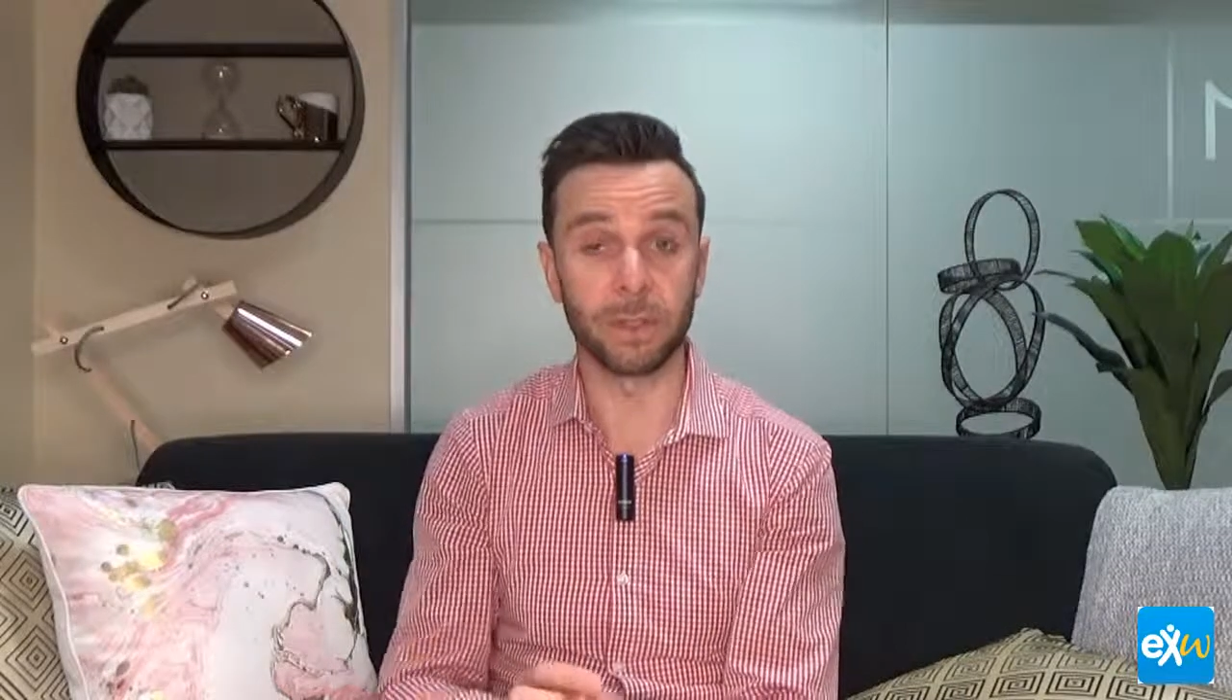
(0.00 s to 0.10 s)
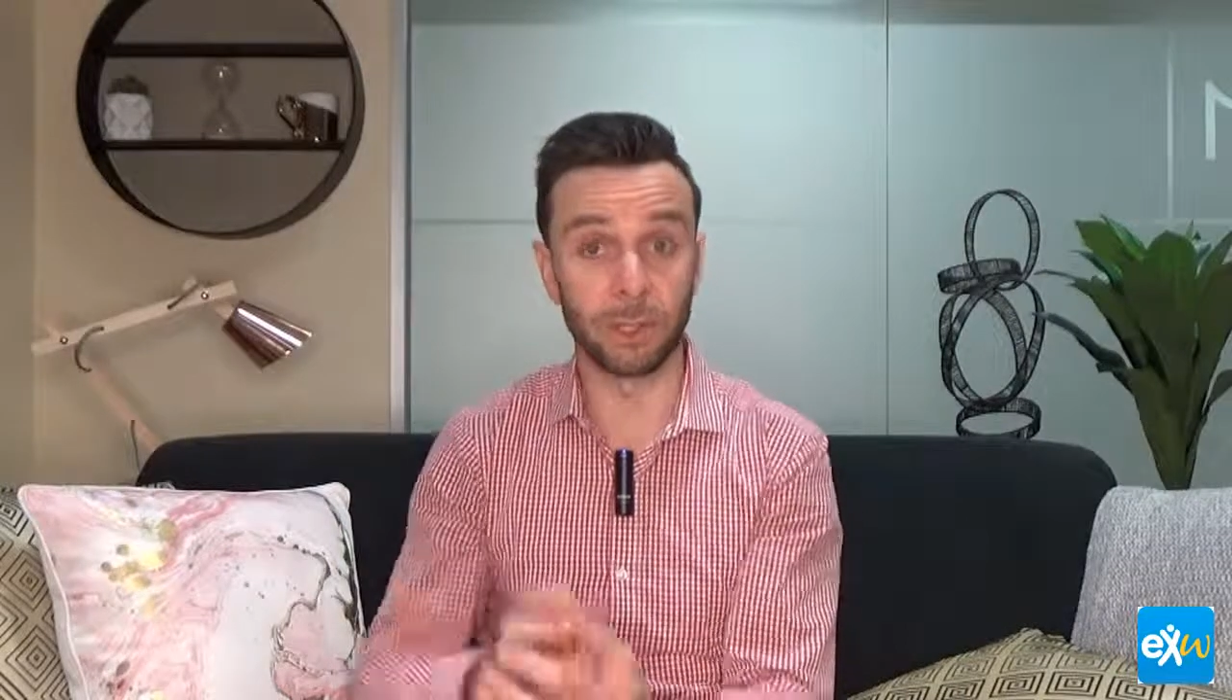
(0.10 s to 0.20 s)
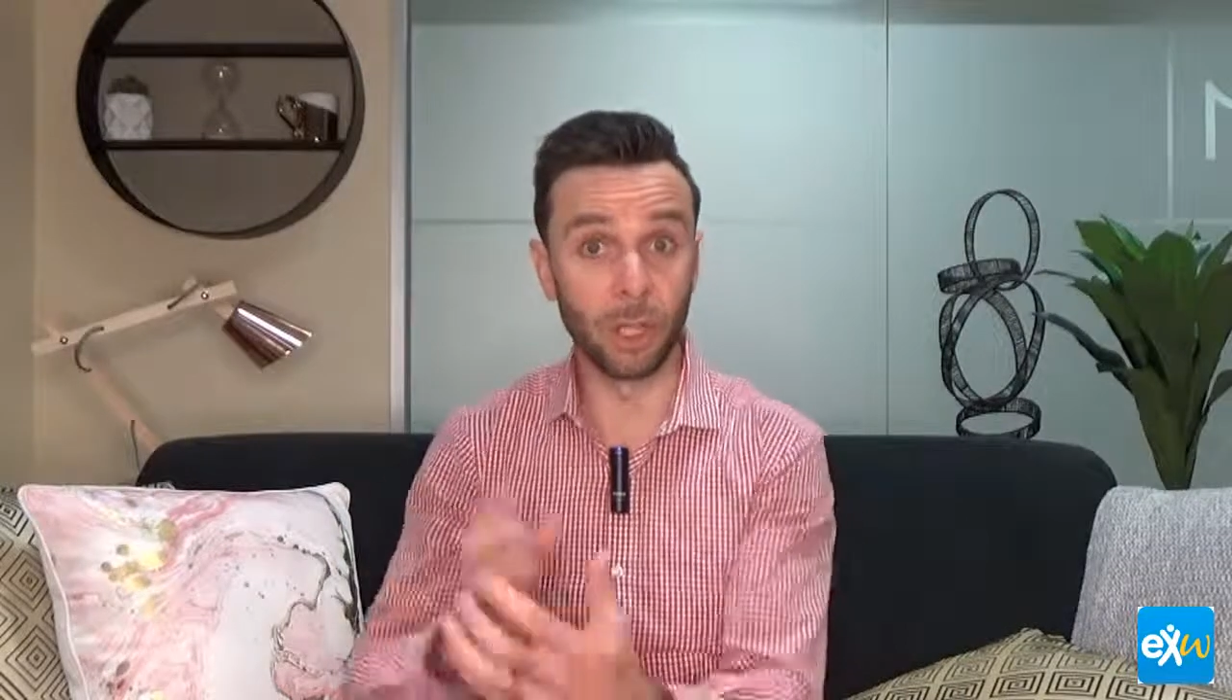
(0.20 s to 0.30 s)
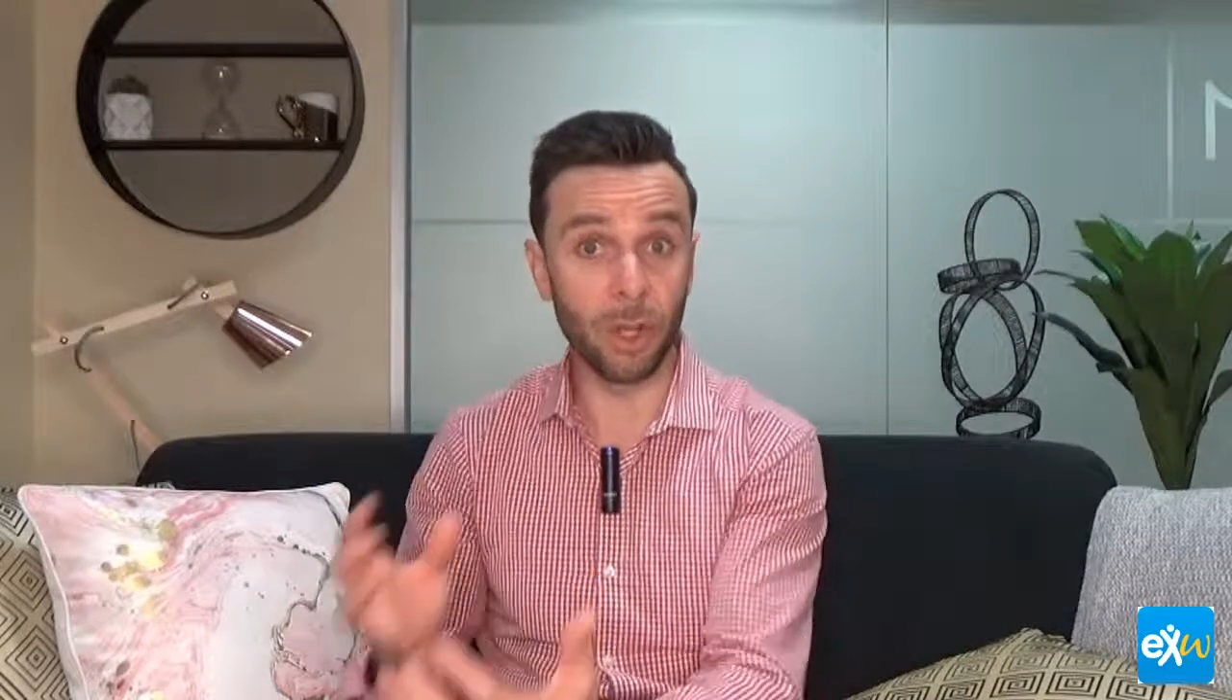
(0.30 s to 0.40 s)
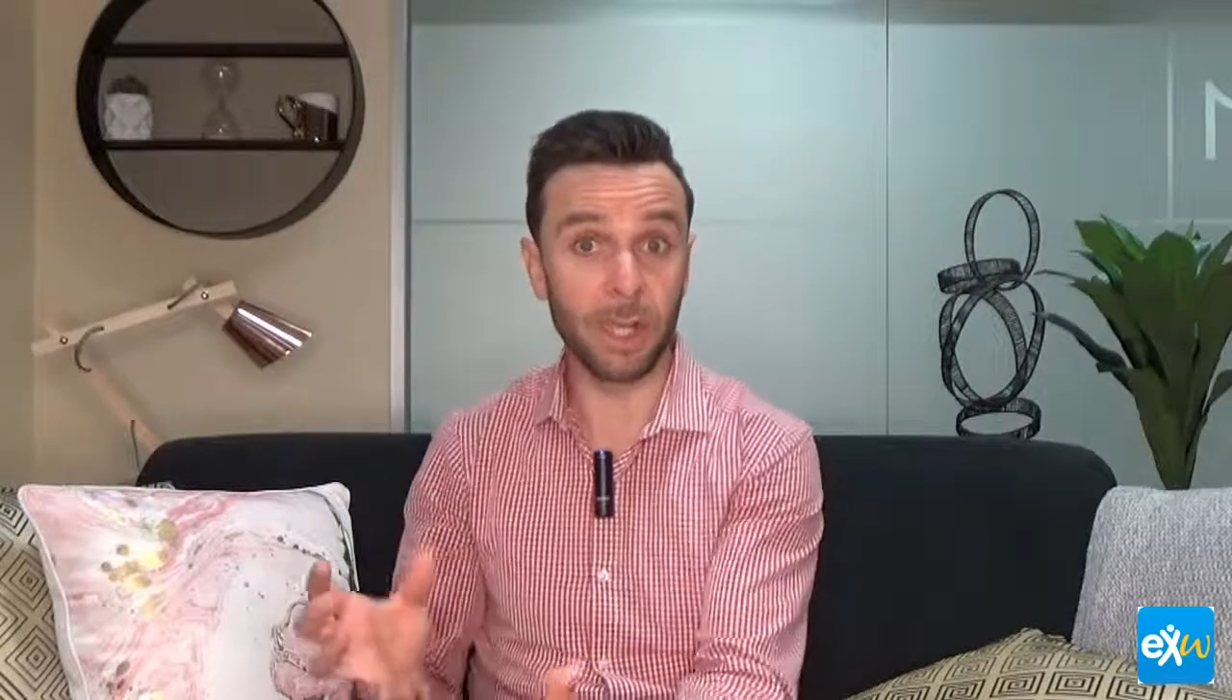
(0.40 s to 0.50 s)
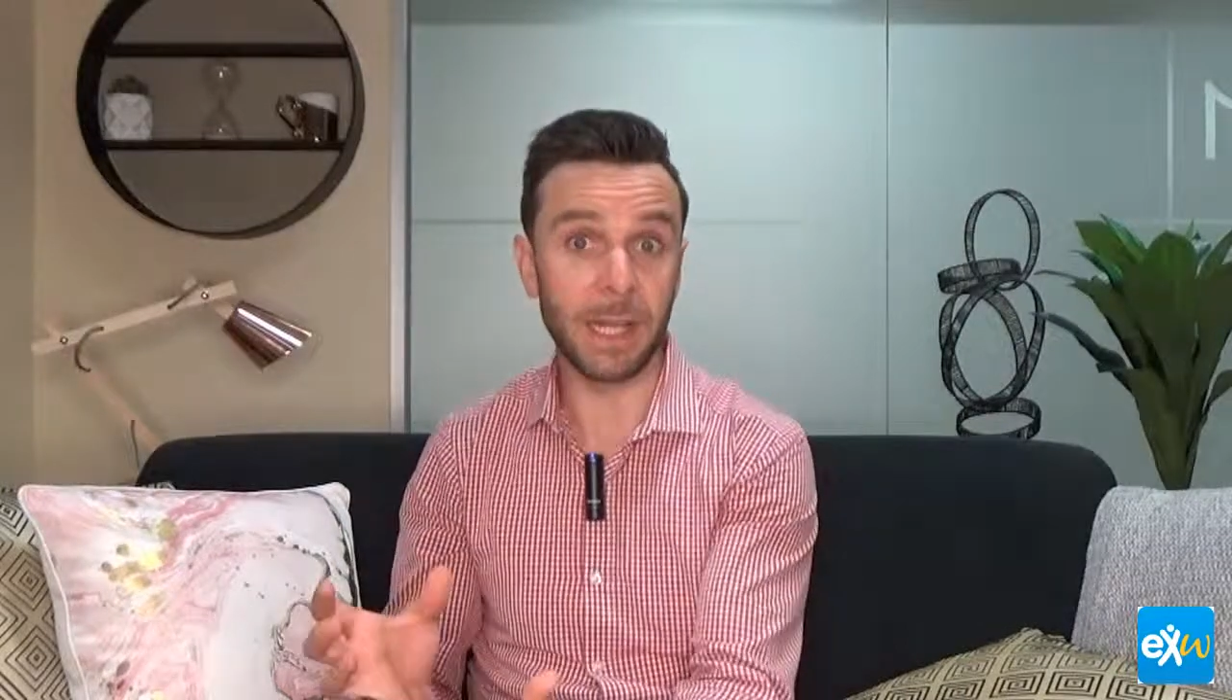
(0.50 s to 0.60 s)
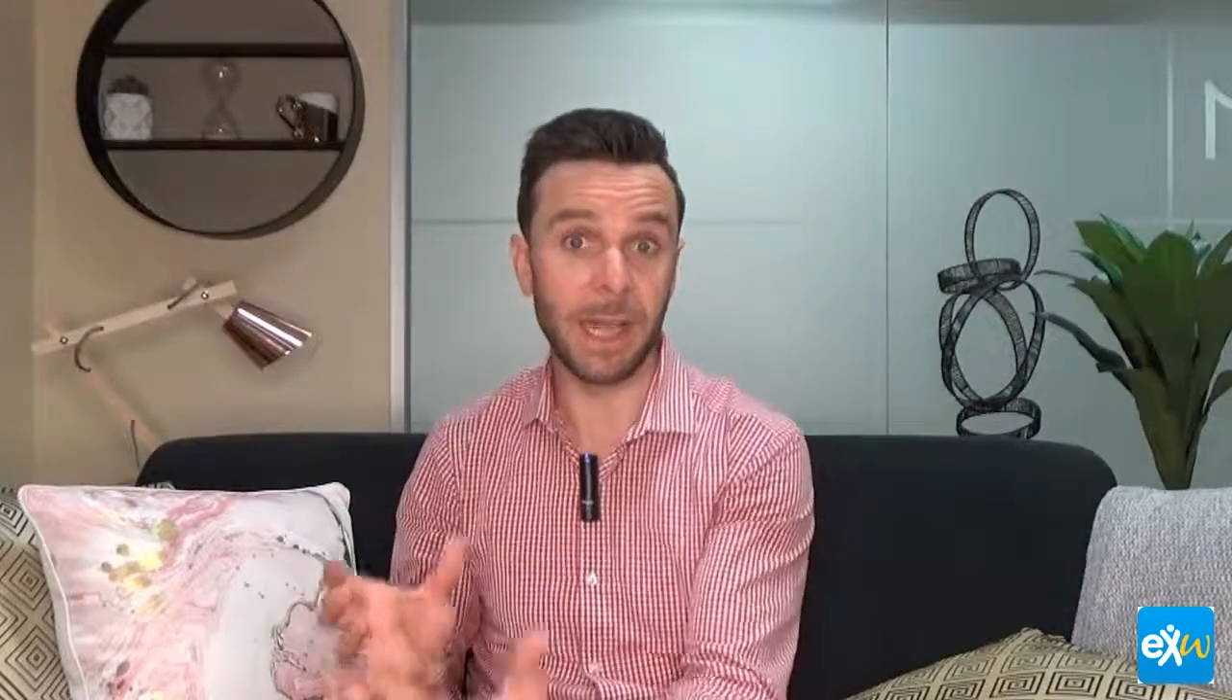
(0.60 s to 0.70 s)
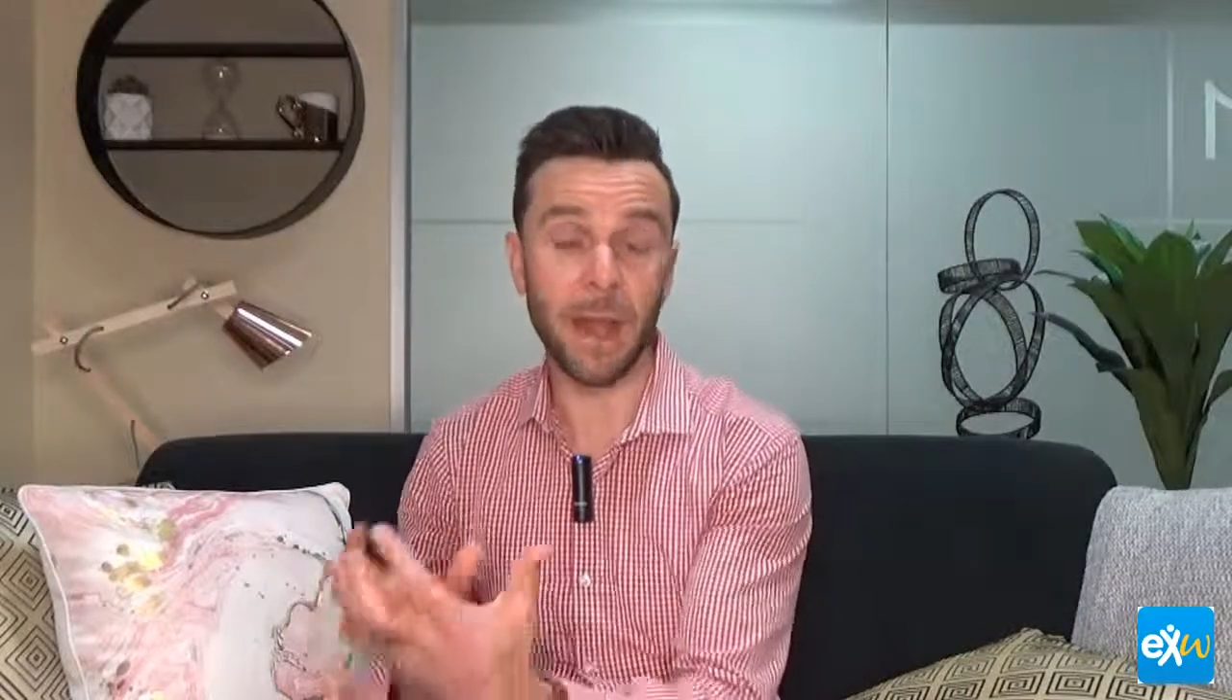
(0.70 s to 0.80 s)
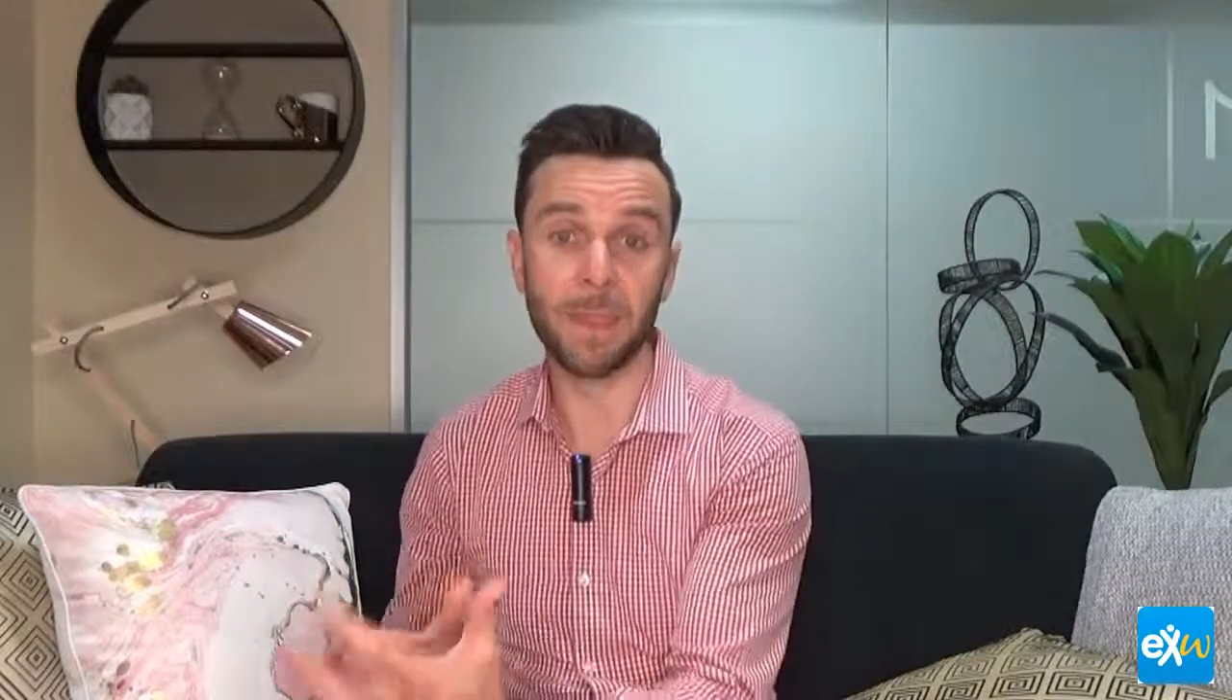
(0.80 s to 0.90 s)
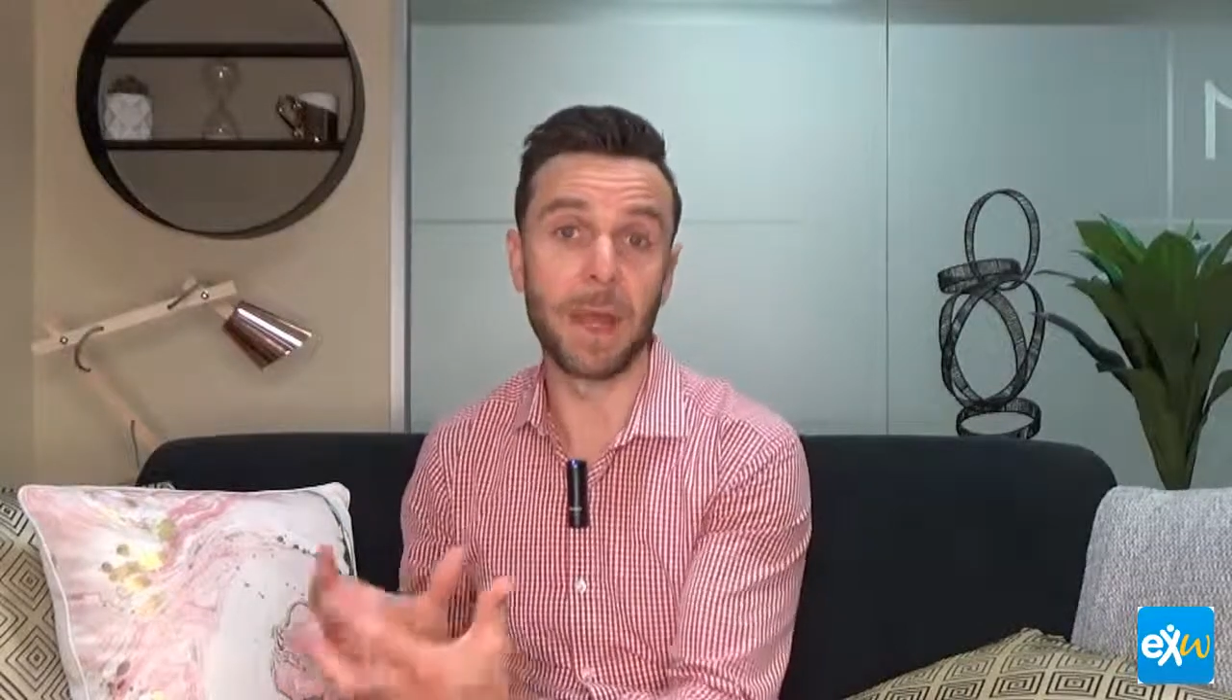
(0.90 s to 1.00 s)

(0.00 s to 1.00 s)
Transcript: to learning at